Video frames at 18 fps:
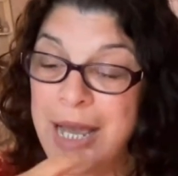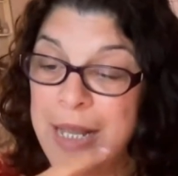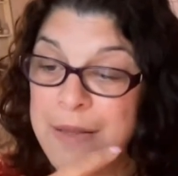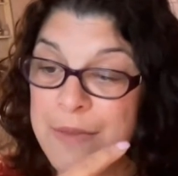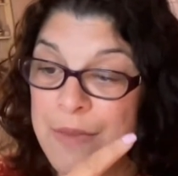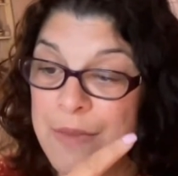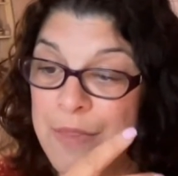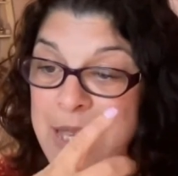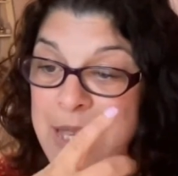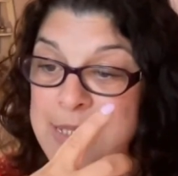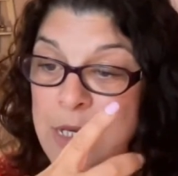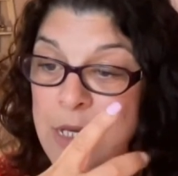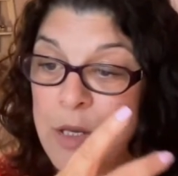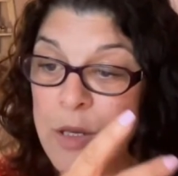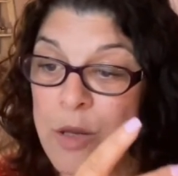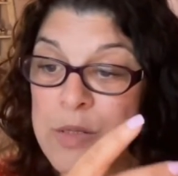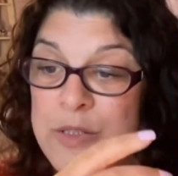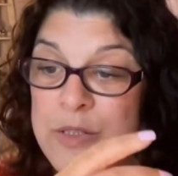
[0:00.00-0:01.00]
And there's
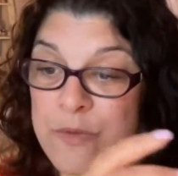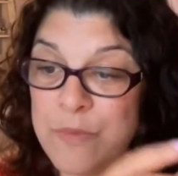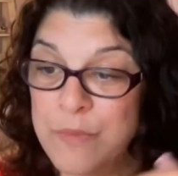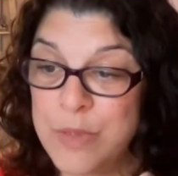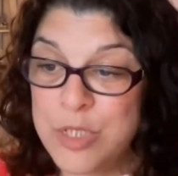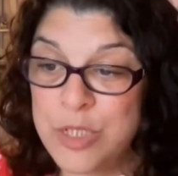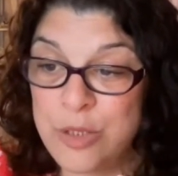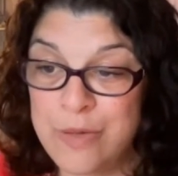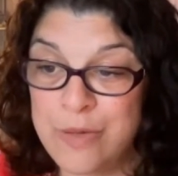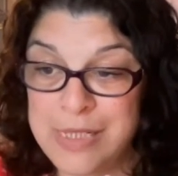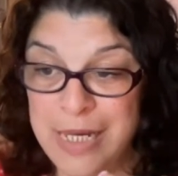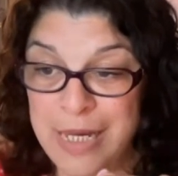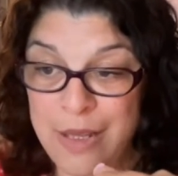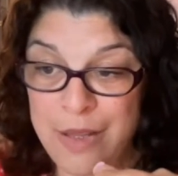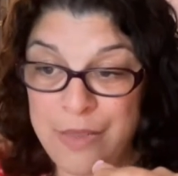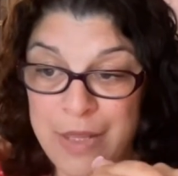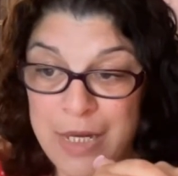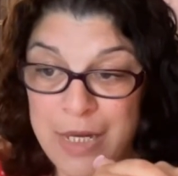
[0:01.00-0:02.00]
a lot of
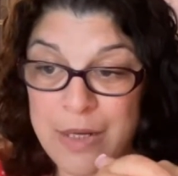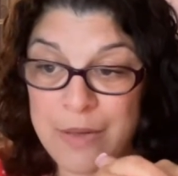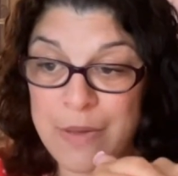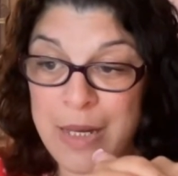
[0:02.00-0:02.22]
maturity, I think,